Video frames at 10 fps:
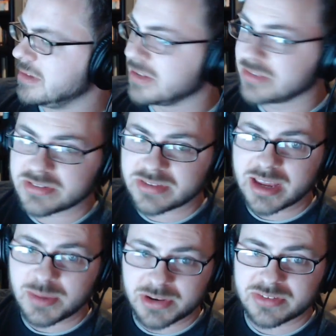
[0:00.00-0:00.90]
This looks
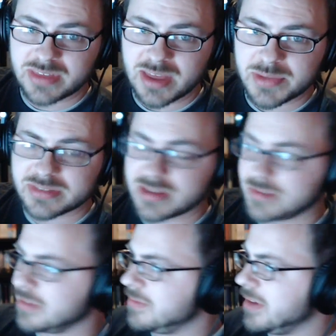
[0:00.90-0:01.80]
like I'm going to stab
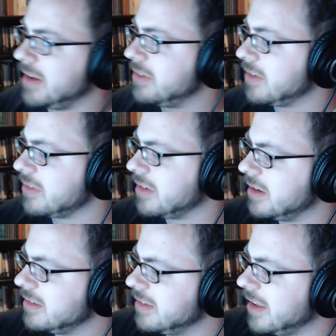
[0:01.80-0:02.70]
myself in the face, doesn't
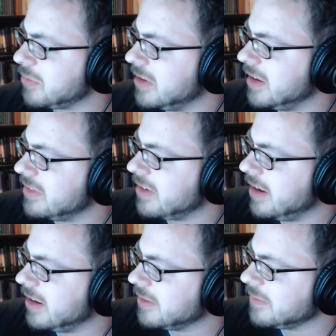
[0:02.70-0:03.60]
it? That's really
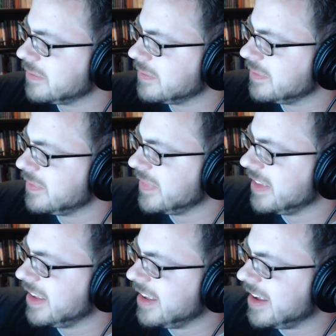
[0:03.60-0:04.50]
exciting.
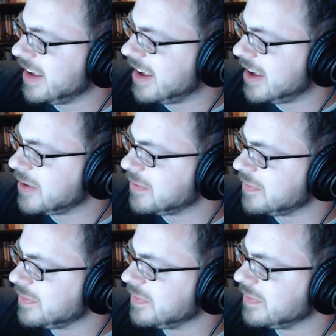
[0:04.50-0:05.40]
Yeah,
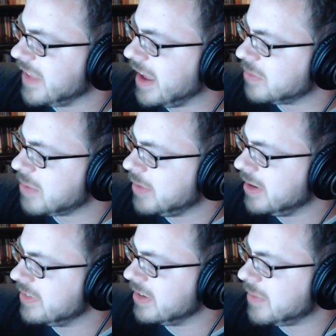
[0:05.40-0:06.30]
it's probably
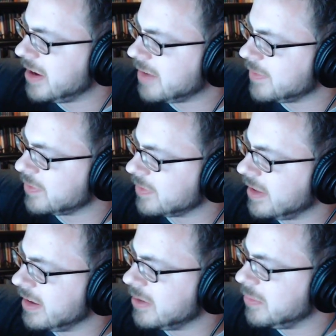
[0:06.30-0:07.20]
going to sit in my office for
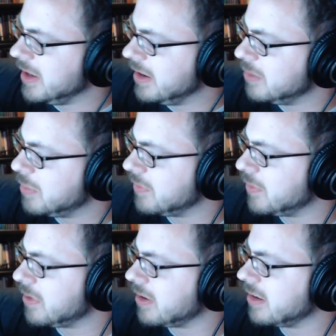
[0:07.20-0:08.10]
a week
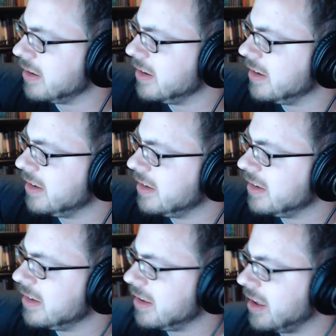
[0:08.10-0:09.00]
before
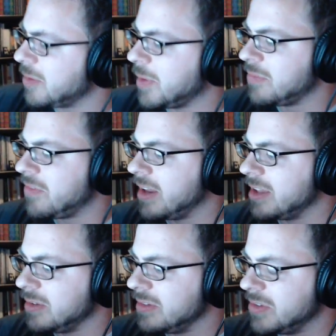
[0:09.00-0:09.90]
I'm
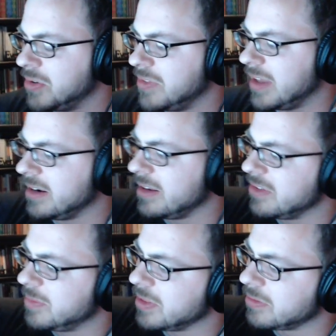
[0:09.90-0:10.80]
finally told that it
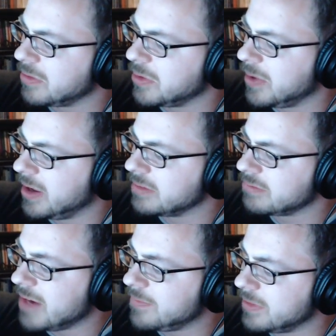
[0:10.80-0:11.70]
needs to be thrown away.
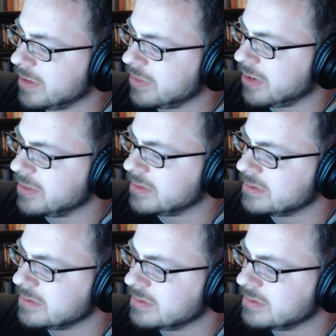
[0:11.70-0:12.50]
Rightfully so.